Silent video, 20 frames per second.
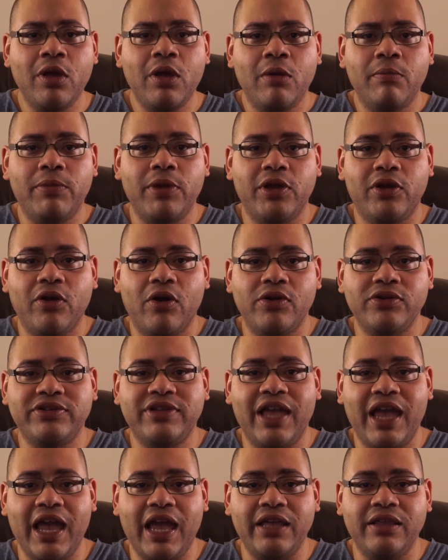because
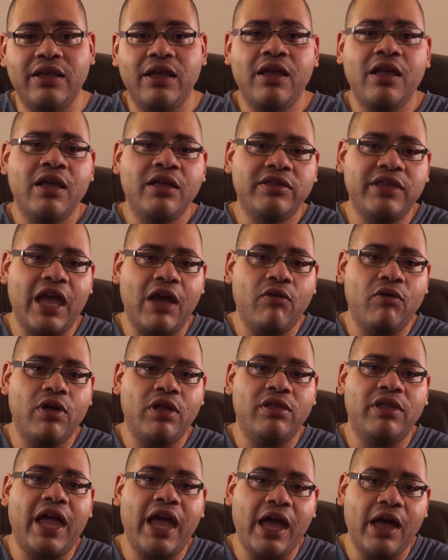then that will
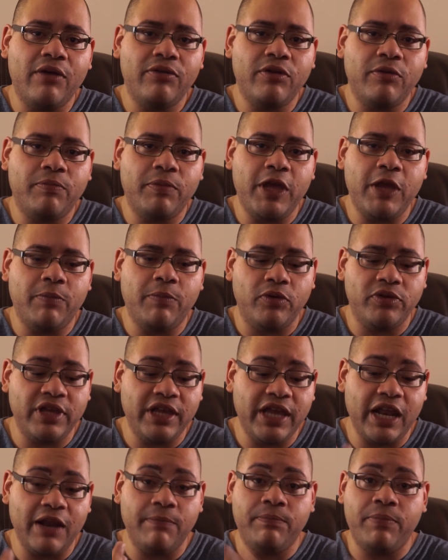allow the people to
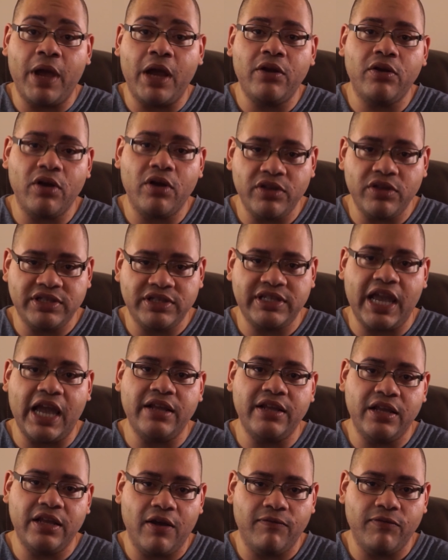get a better
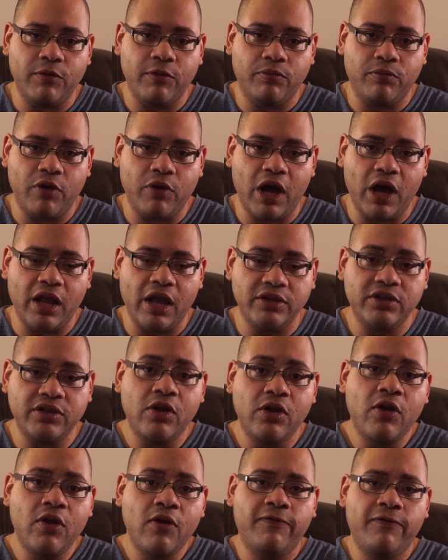understanding of the product,
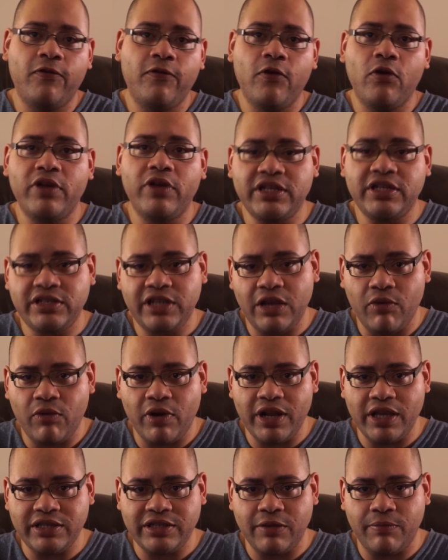fully see what
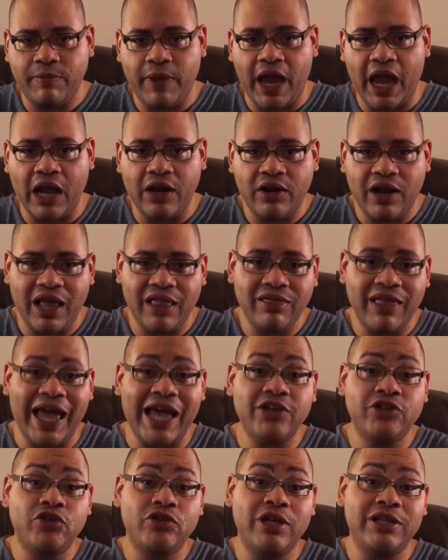it's about,
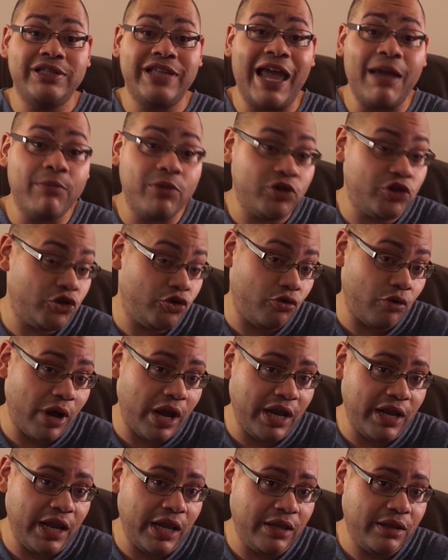allows you to
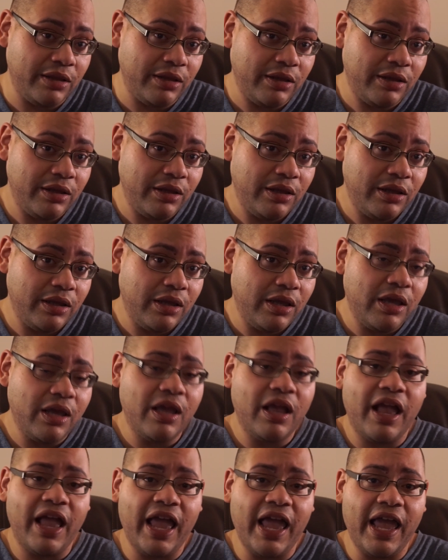demonstrate it,
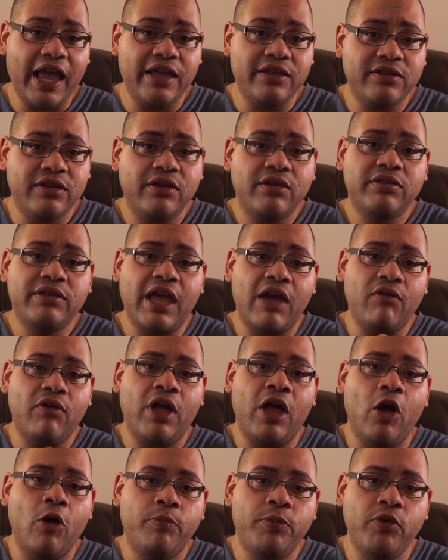and that will
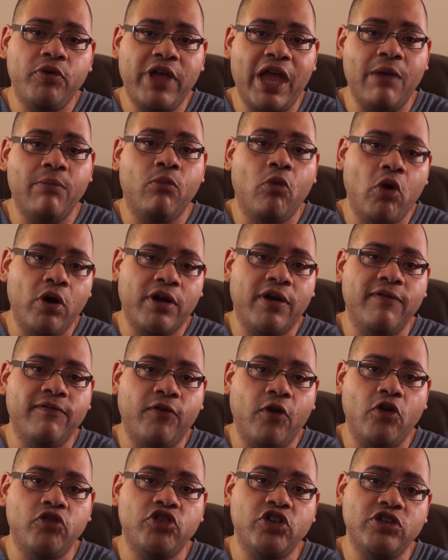help you get more
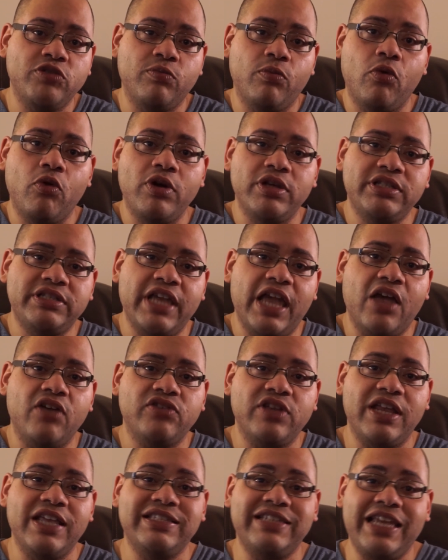conversions, more sales, and
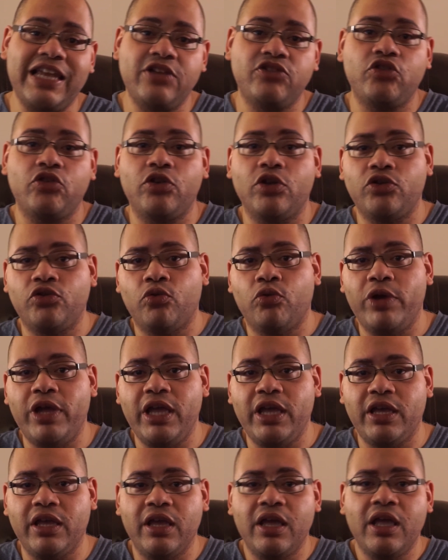it's easier to
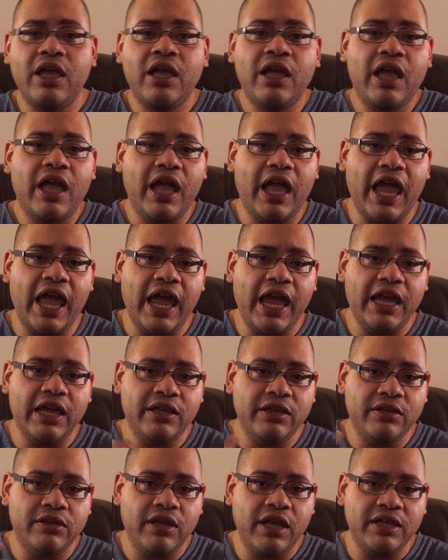tweak.
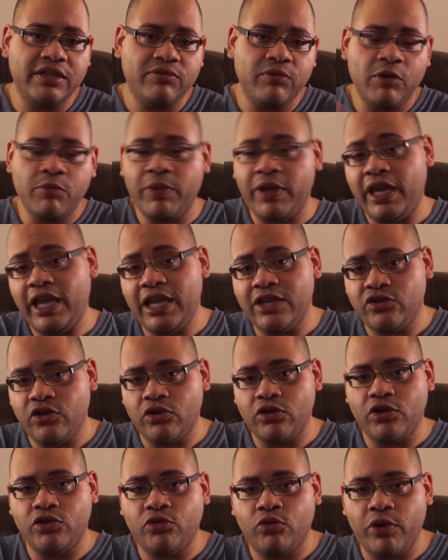And it'll be easier
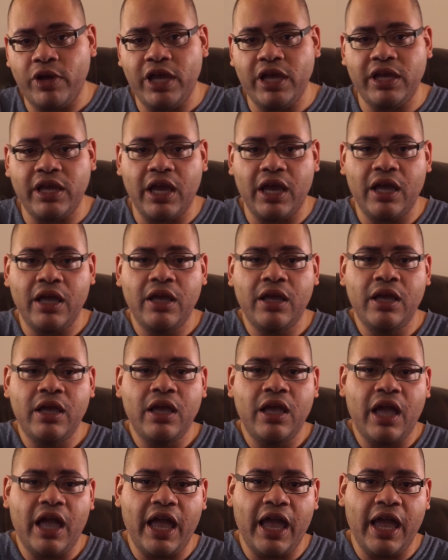to tweak
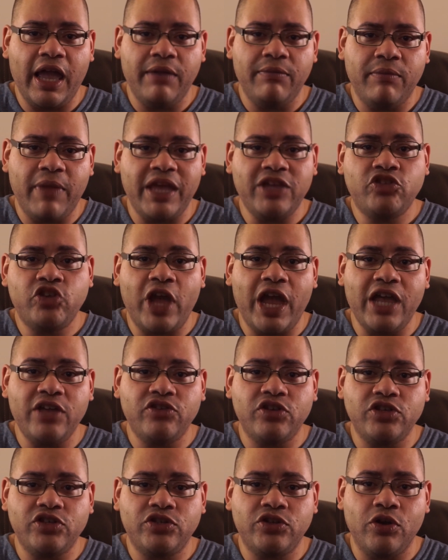and make
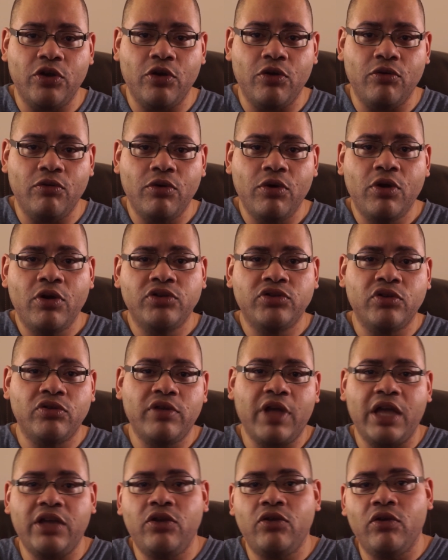changes to, so
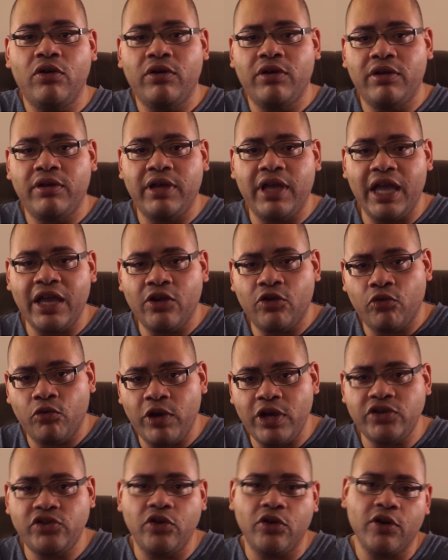then you
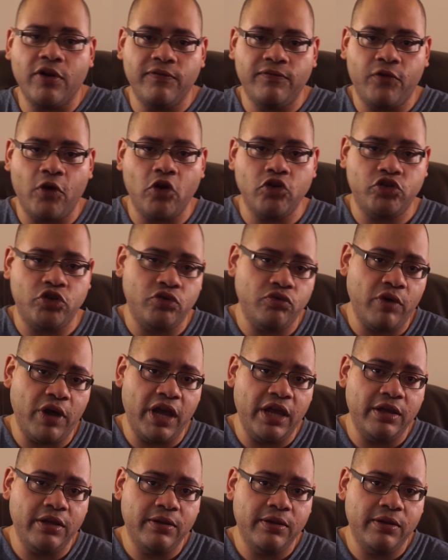increase your conversion rate.